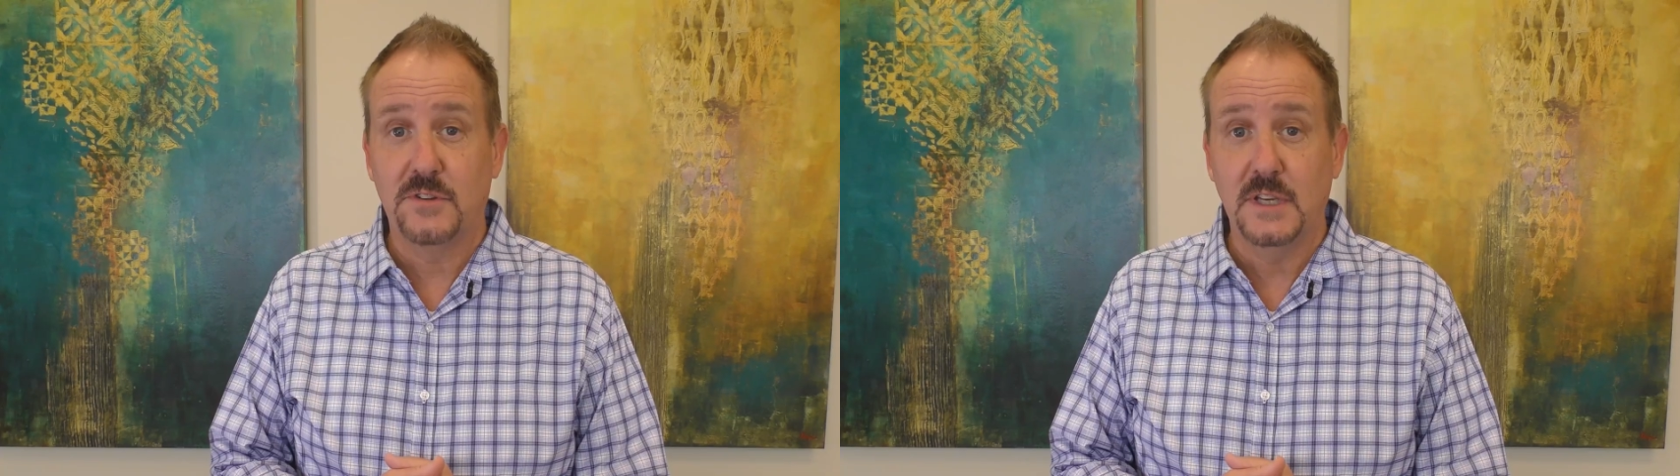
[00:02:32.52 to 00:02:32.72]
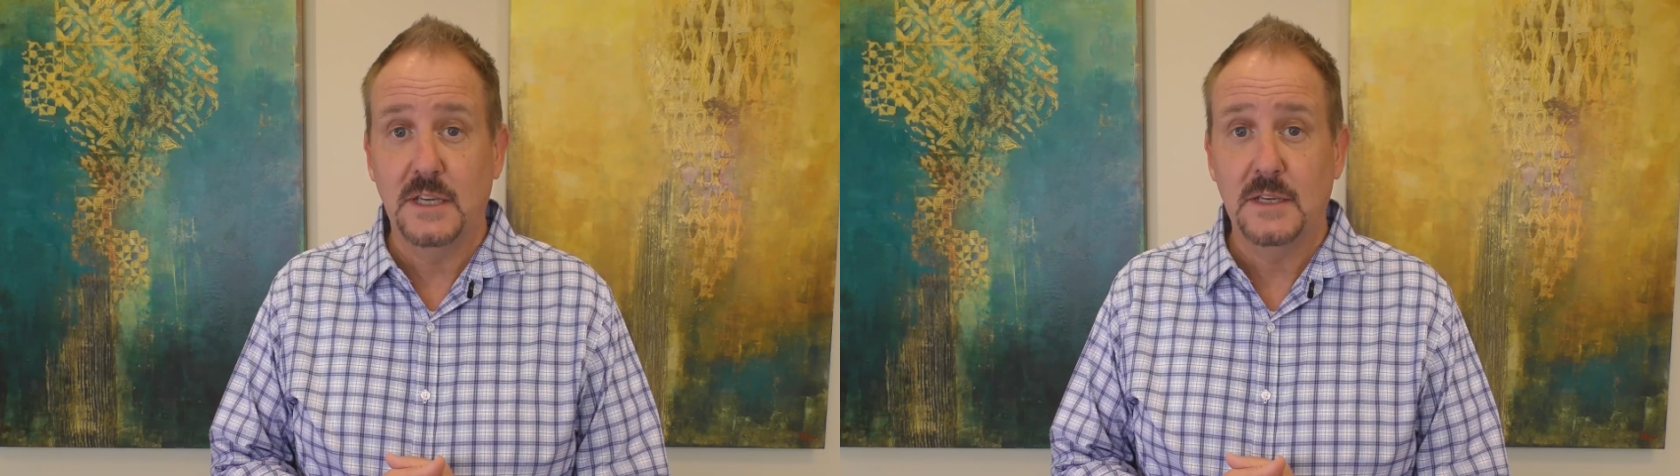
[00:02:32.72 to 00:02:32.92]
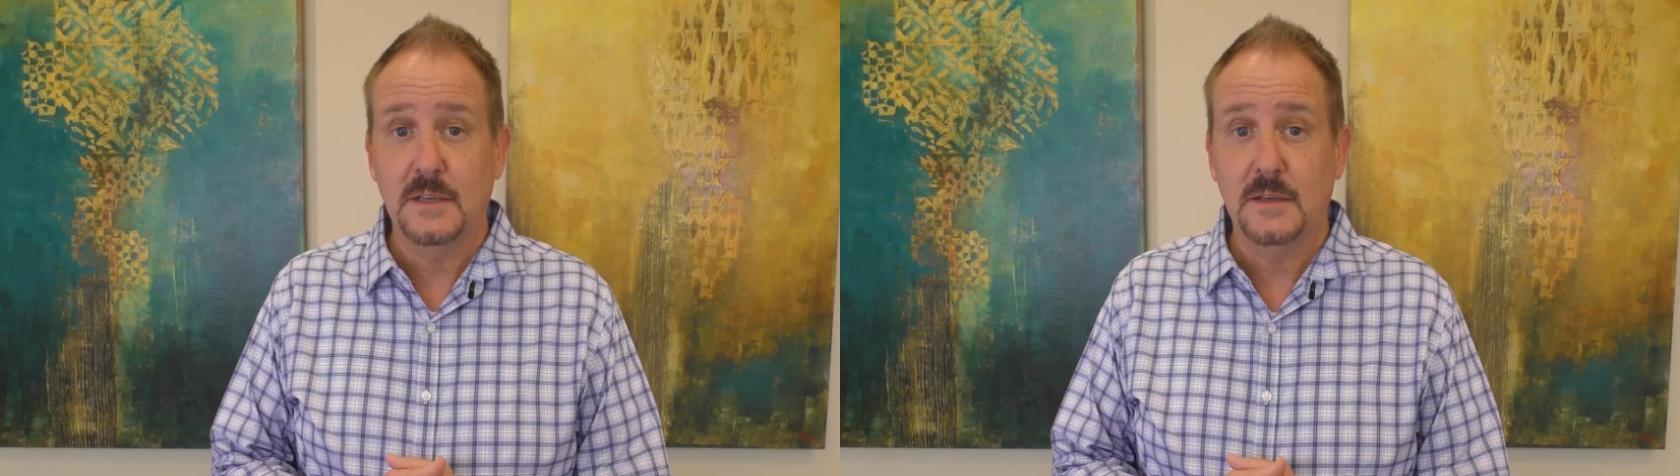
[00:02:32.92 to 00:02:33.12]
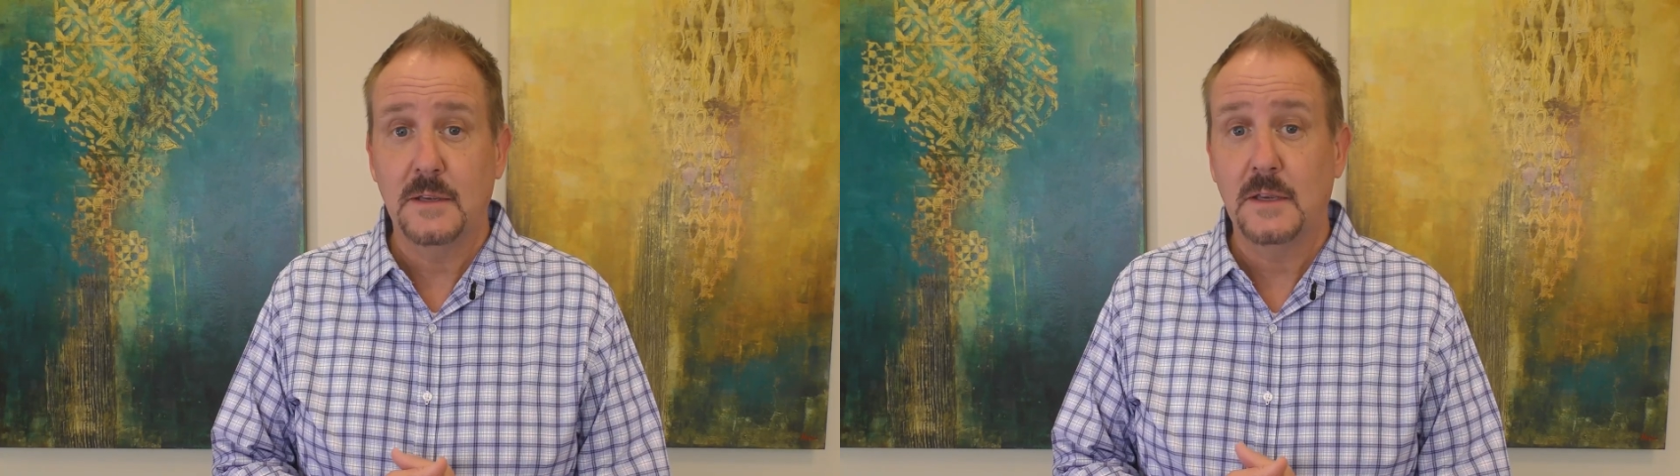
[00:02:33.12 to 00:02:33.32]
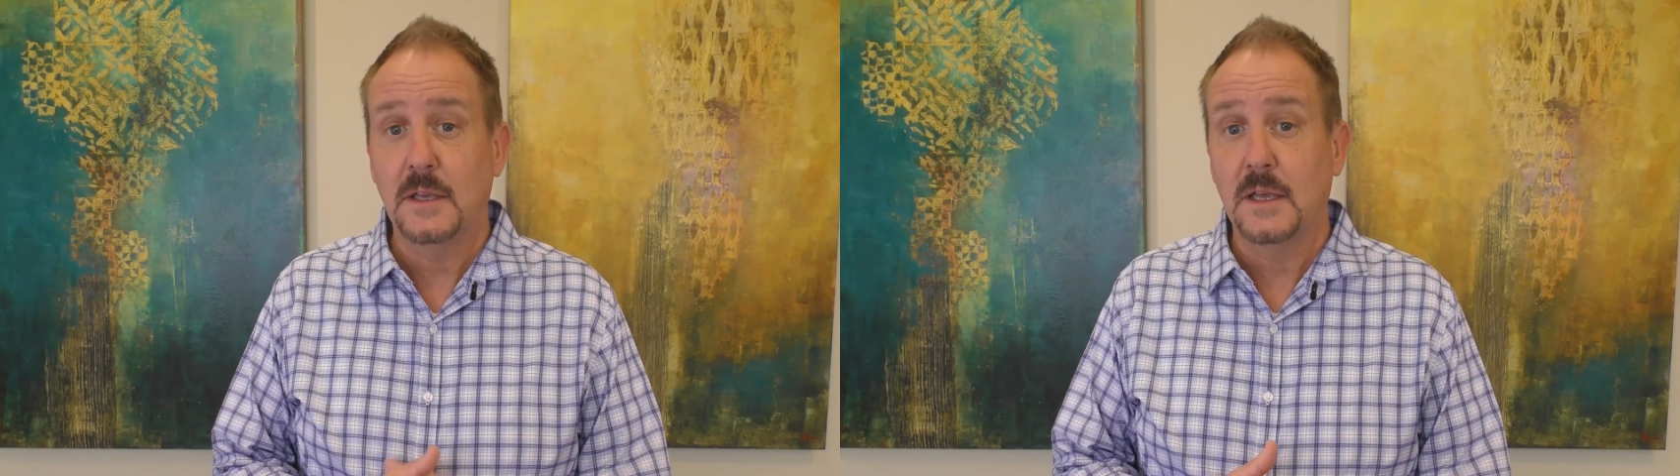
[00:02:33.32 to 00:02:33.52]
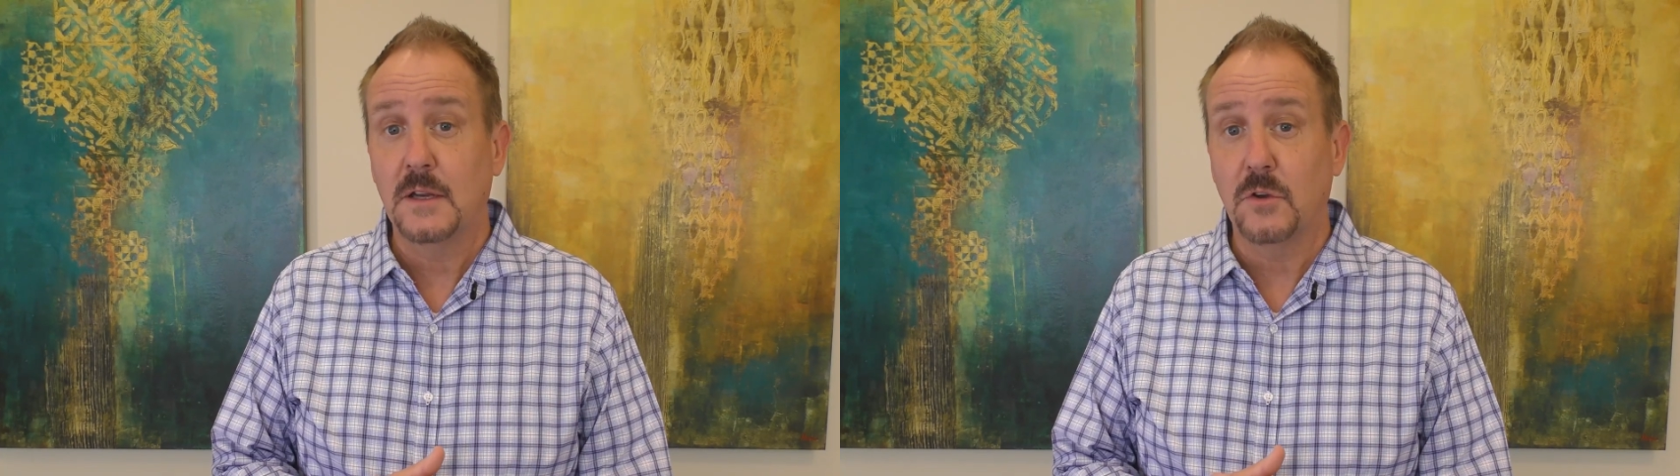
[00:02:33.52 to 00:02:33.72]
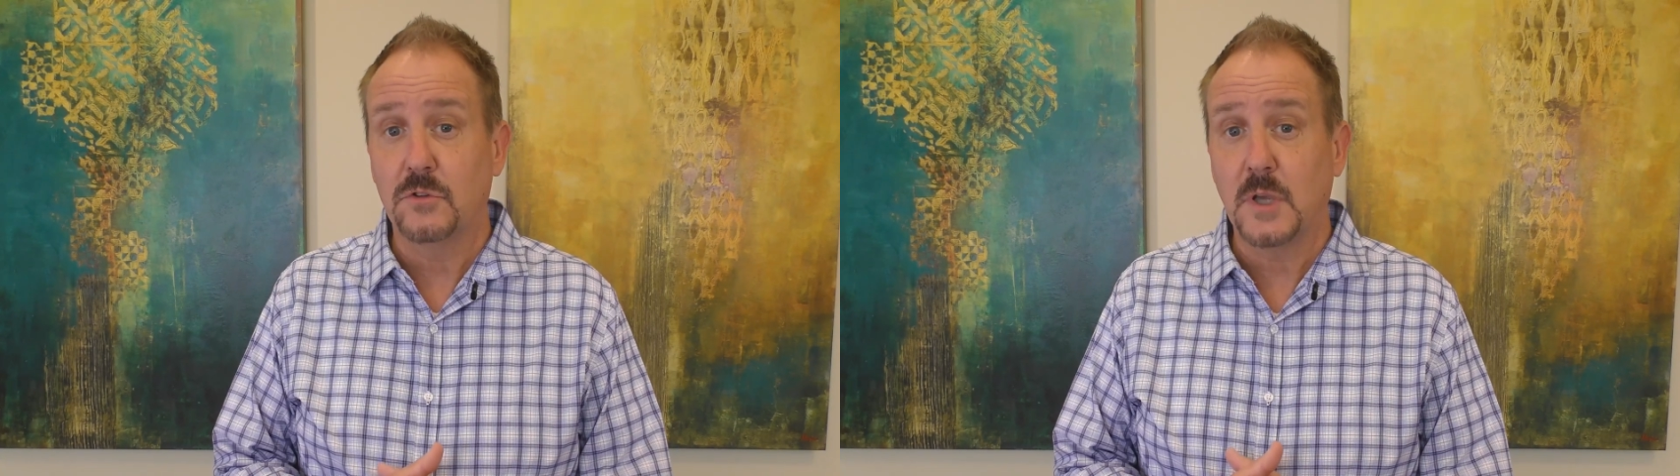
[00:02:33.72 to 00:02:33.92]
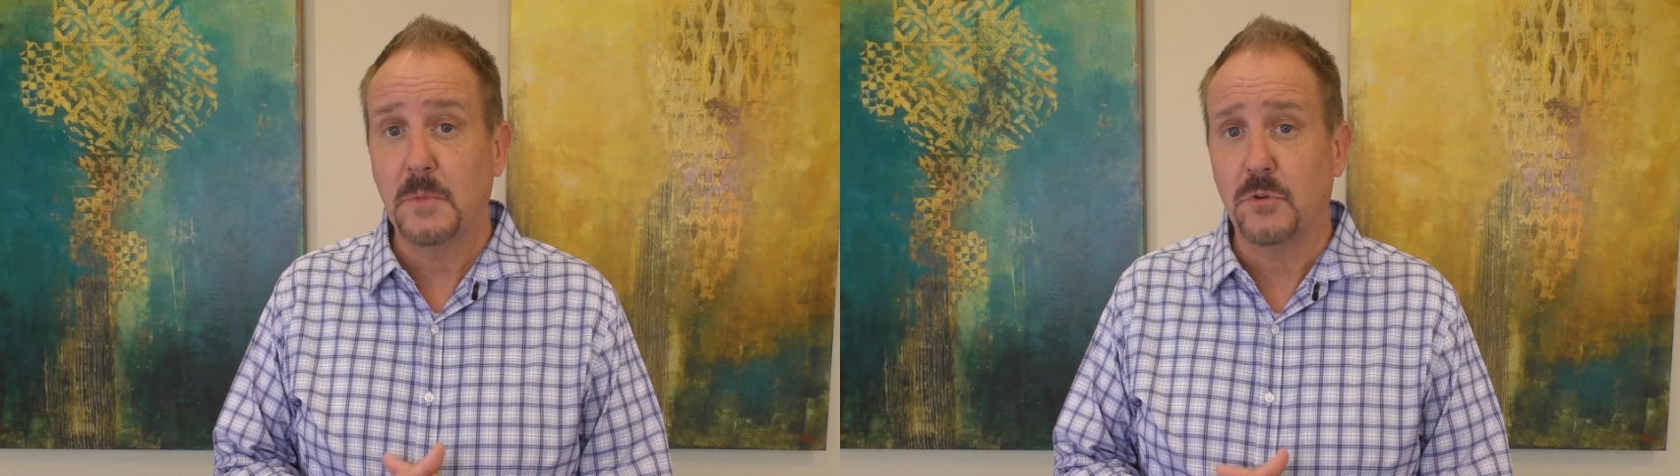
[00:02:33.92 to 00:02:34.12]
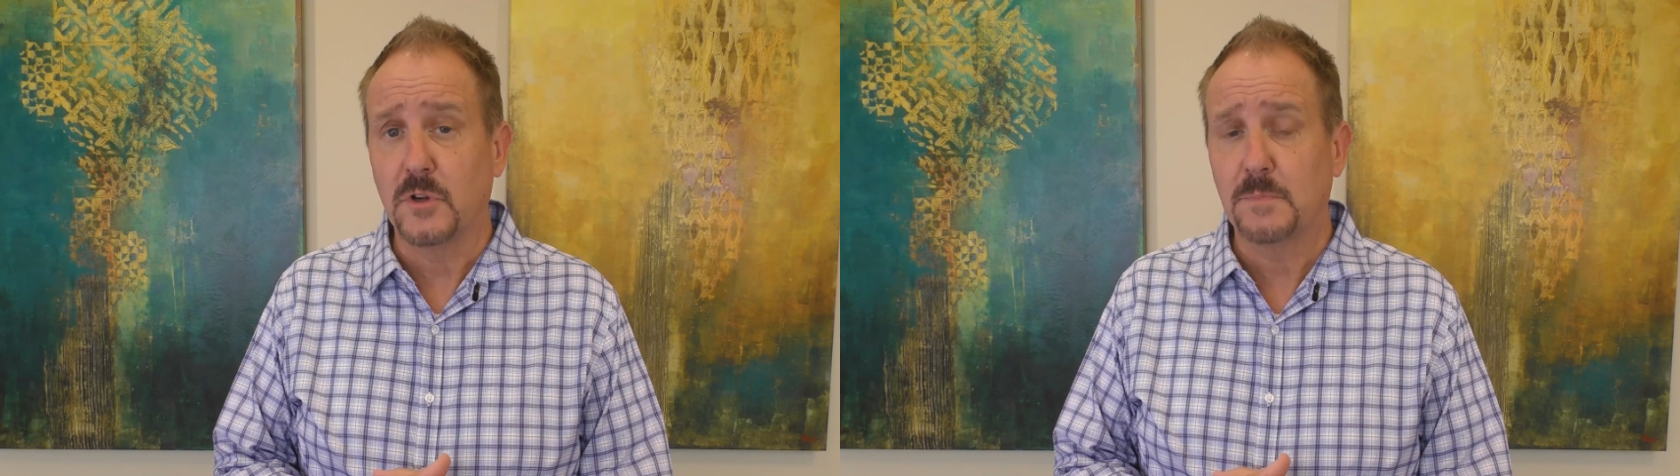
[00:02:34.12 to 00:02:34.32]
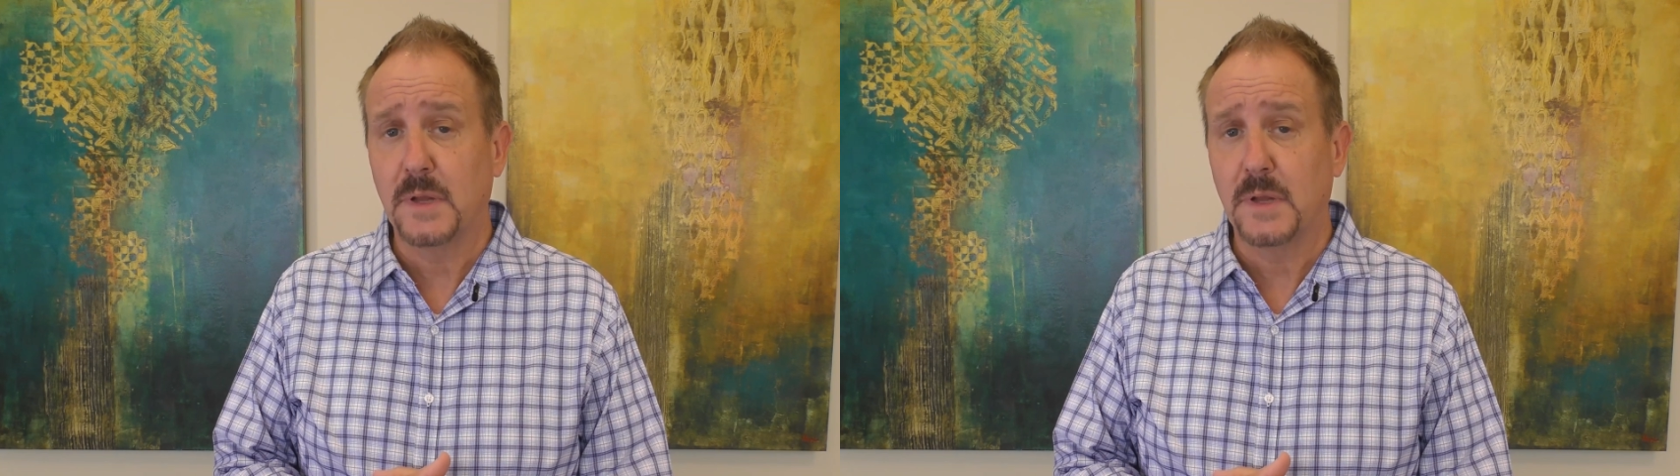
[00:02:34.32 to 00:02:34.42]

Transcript: see, dosimetrists